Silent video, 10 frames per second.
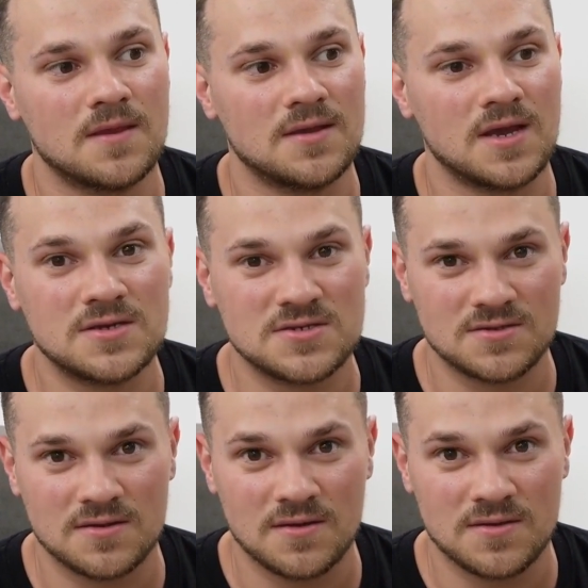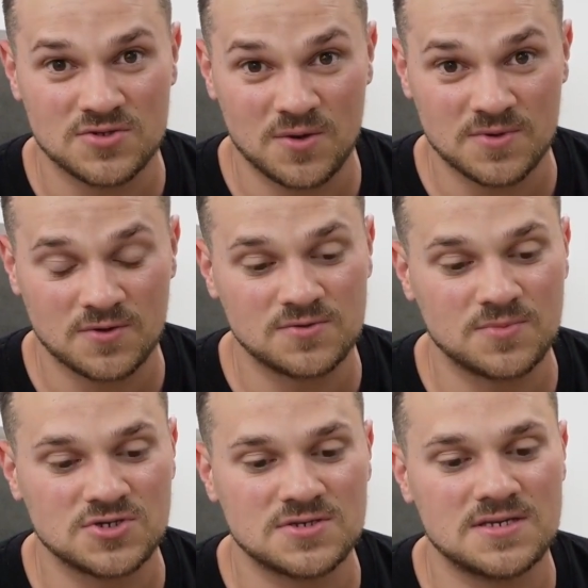Yes, the topic of
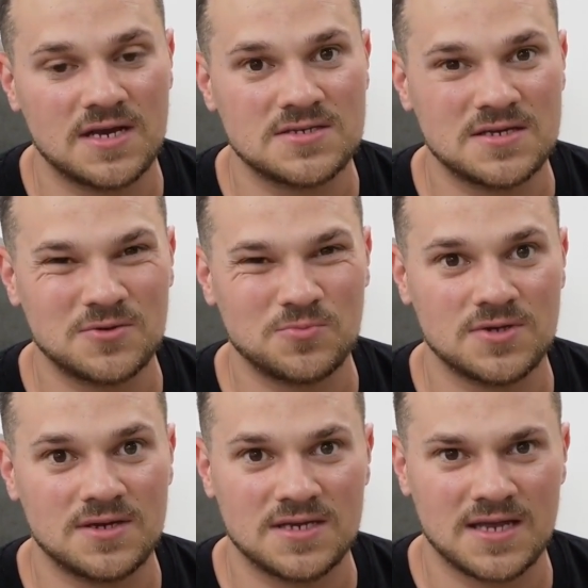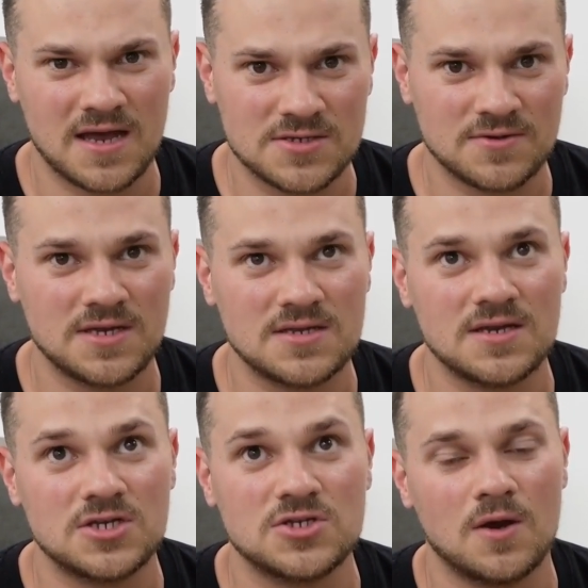emissions testing with a deactivated
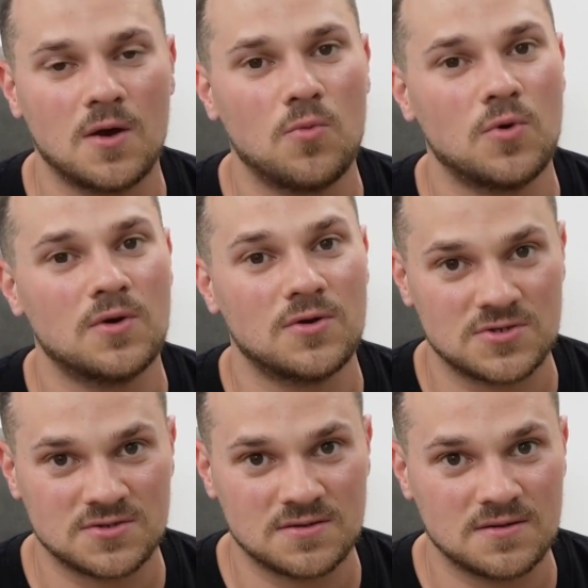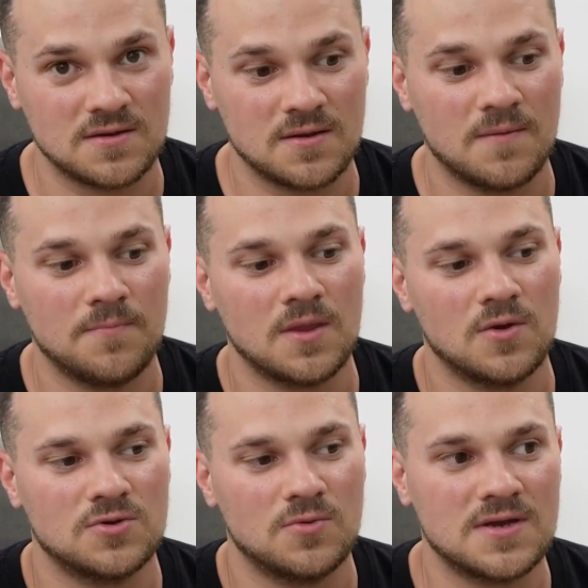EGR works,
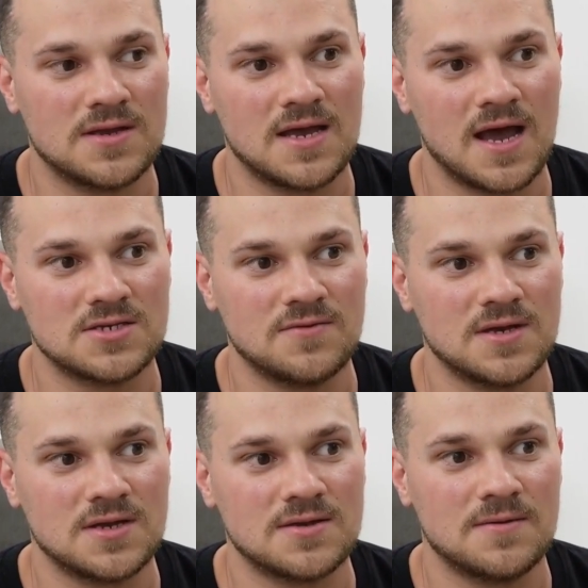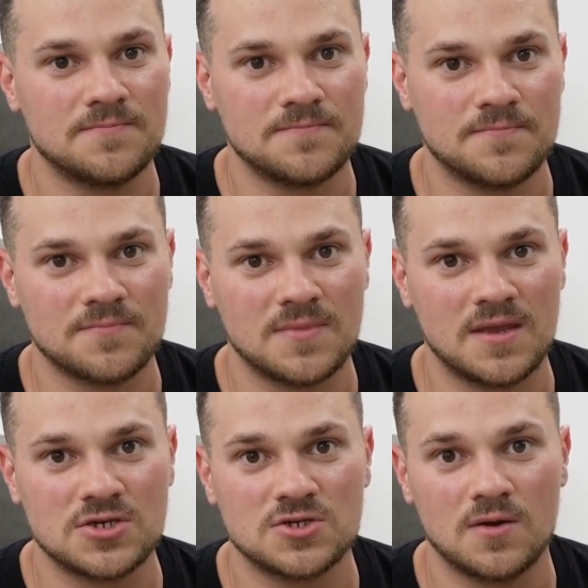because with a deactivated
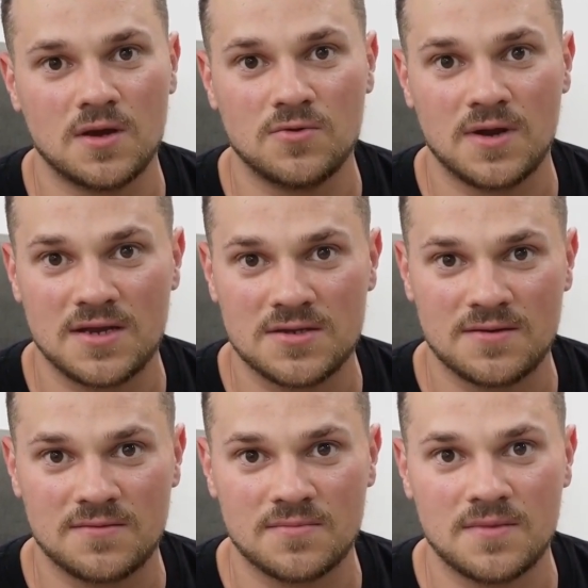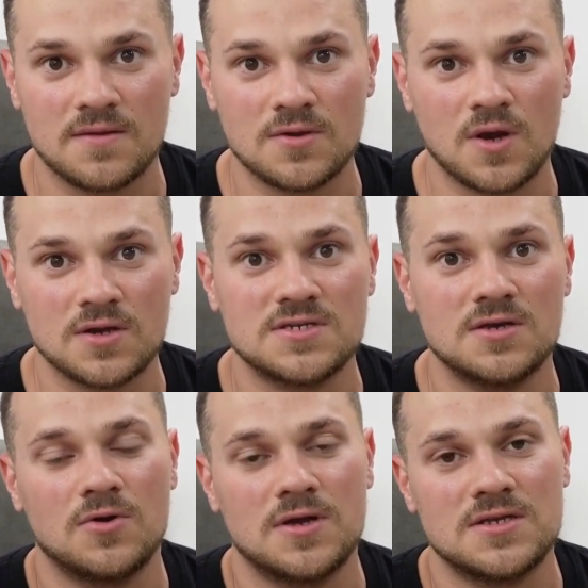EGR rate, NOx
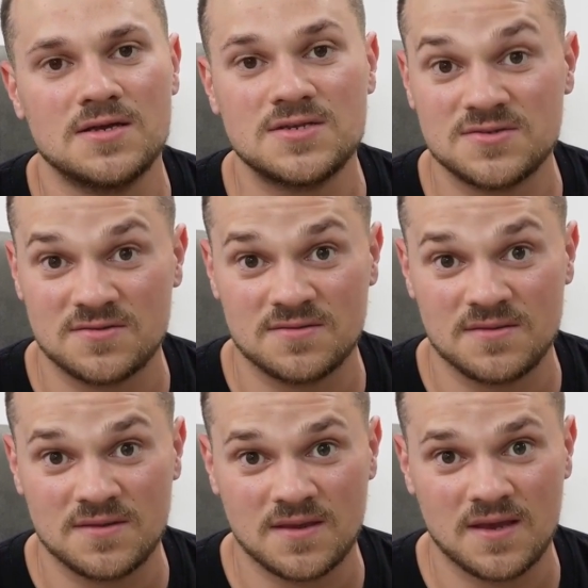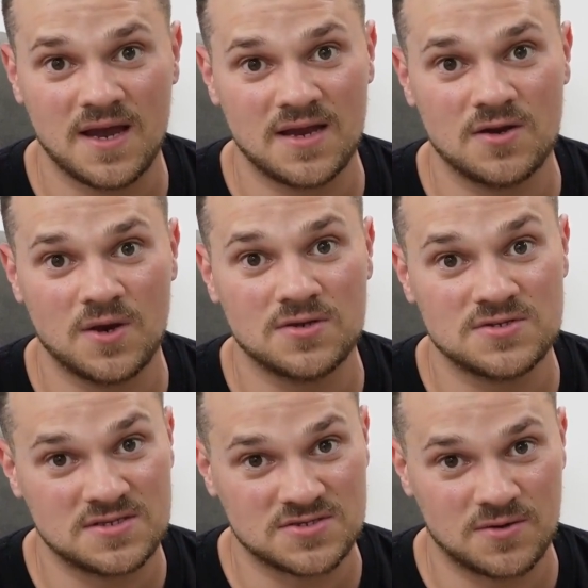increases, and
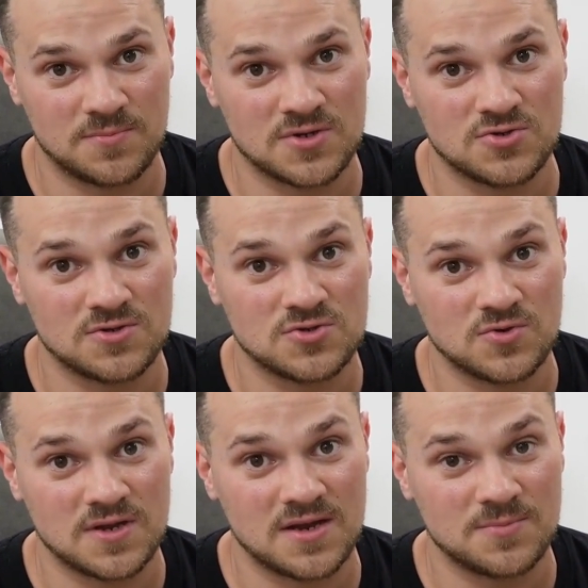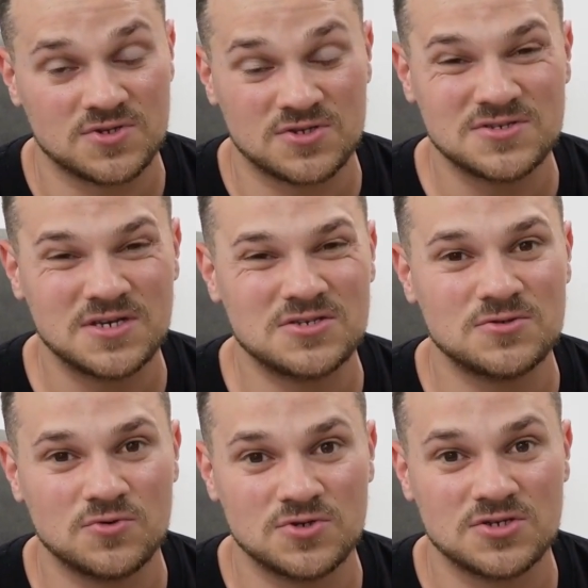NOx is not measured during an emissions test
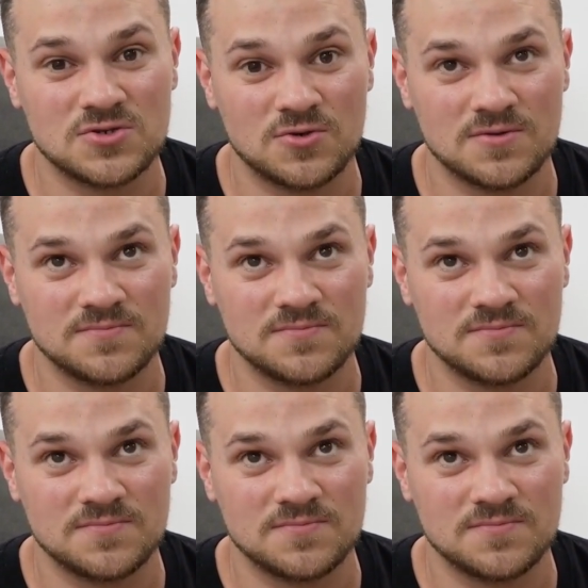for diesel.